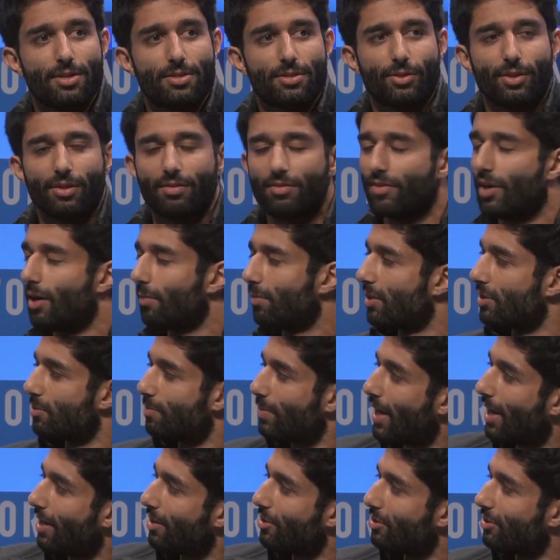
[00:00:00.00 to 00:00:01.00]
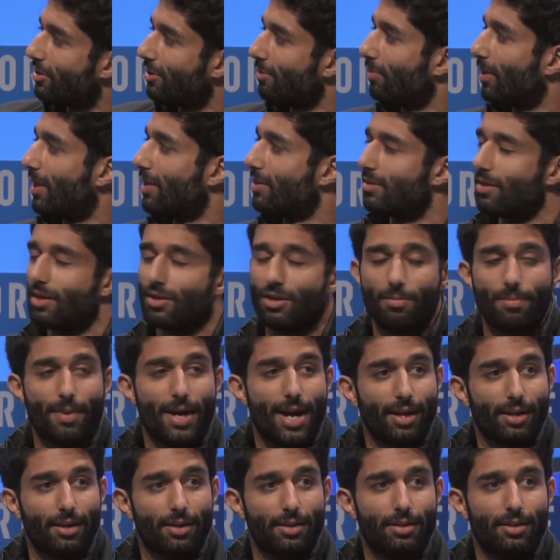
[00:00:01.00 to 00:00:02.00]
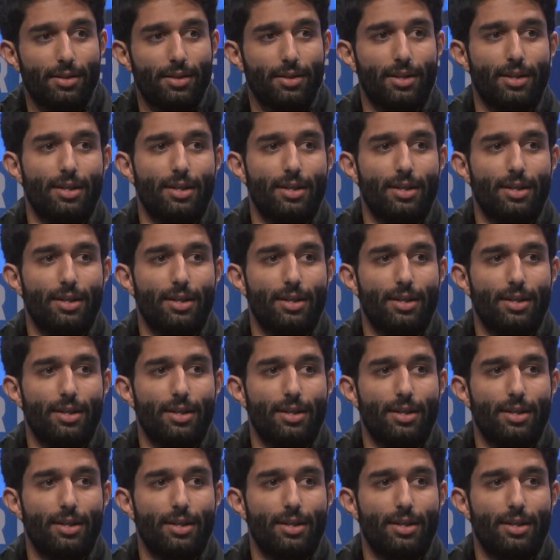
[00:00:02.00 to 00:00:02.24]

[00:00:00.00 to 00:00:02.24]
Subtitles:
And so you develop this patch, you place it on your back,